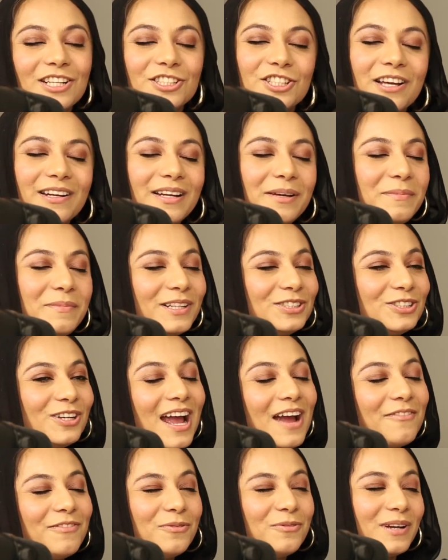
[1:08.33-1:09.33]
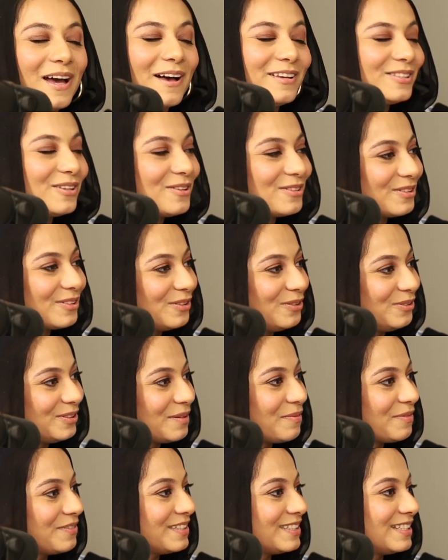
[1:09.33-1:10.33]
on it and make sure everyone else also knew some
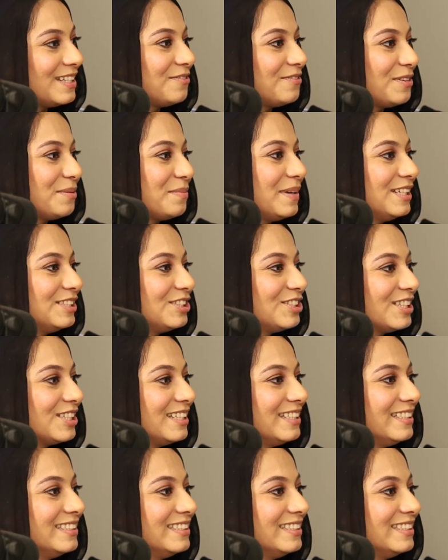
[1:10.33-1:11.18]
of this information.